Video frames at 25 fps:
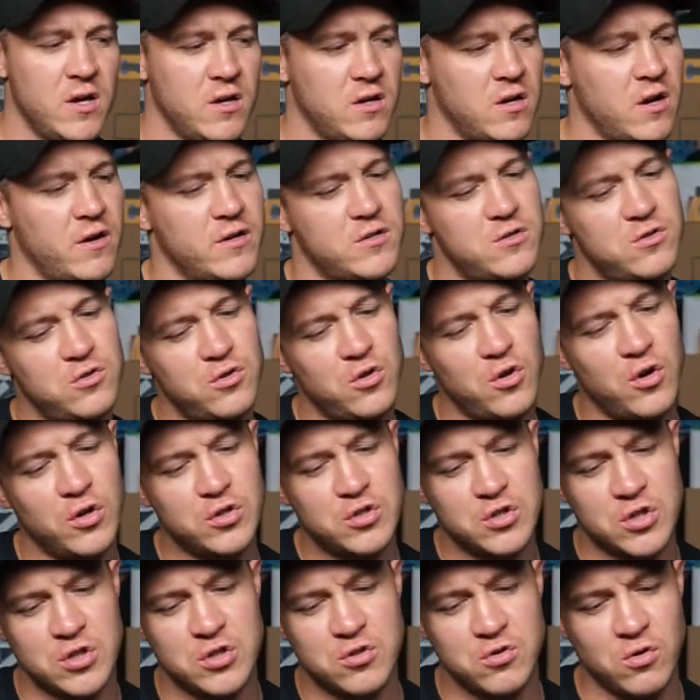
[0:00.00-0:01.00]
You know, it's not
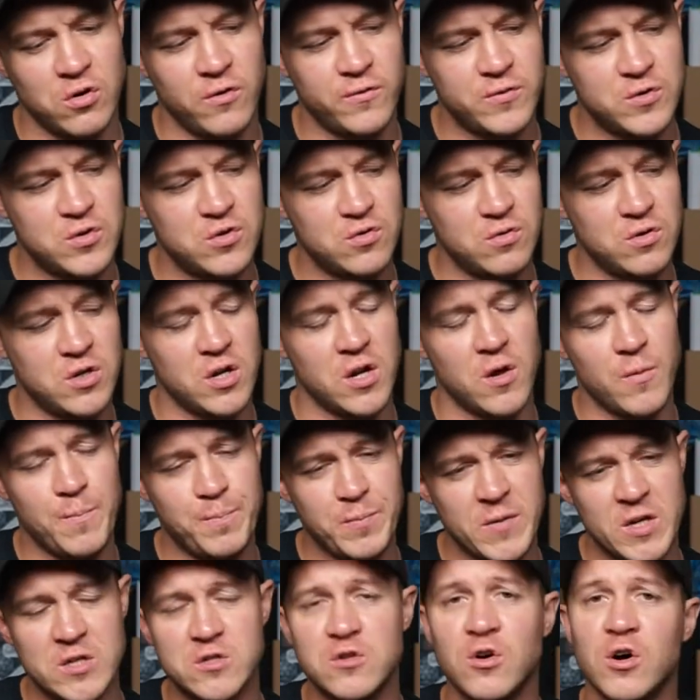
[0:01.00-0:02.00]
just sort of, you know,
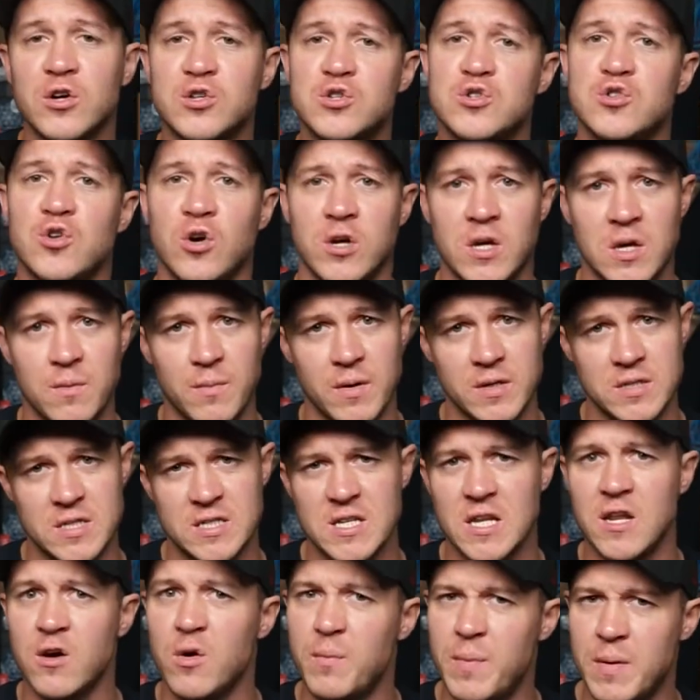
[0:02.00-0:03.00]
it's not a stock image, there's
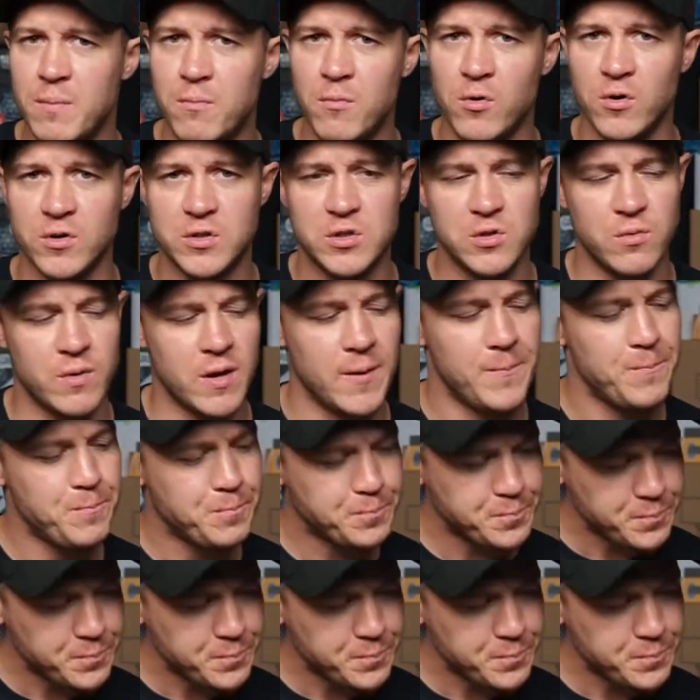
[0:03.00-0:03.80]
a little bit more to it.